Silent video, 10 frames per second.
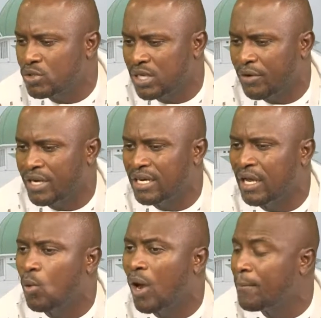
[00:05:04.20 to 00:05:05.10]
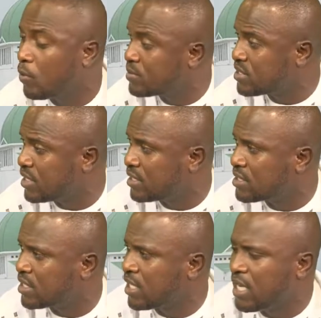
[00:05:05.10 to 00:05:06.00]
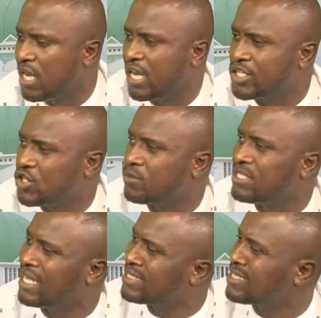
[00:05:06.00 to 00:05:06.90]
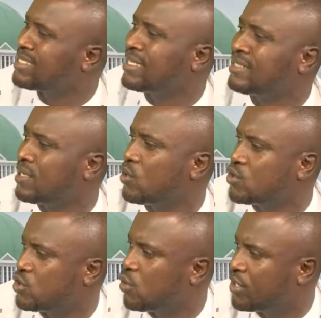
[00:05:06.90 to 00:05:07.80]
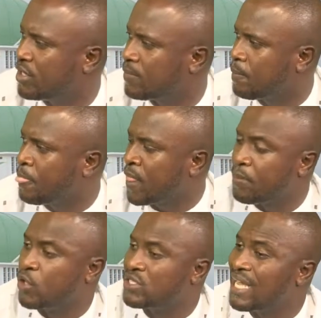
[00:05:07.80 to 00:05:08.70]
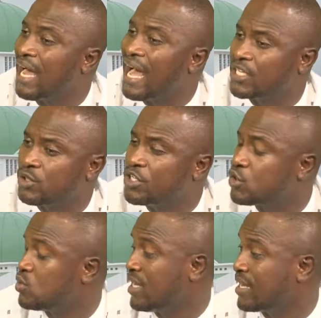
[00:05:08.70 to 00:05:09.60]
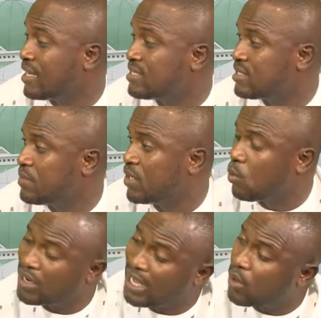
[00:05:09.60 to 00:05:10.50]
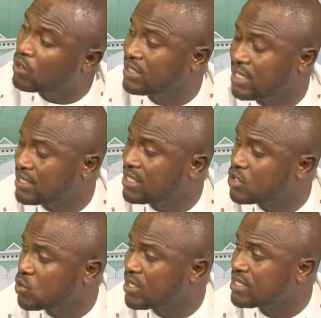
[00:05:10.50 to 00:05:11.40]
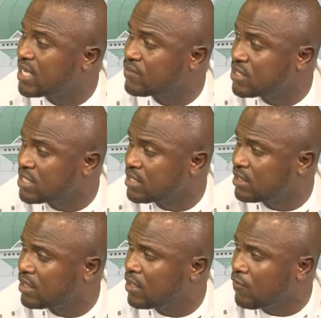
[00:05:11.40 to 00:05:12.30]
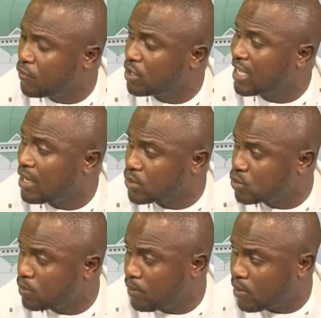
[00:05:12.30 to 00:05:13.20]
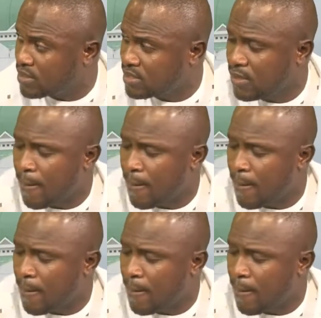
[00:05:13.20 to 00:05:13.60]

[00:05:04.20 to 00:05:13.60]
terrain in Akwa Ibom State is something that is centered on zoning. Because that actually stood against me when I contested in 2017 for the council boss.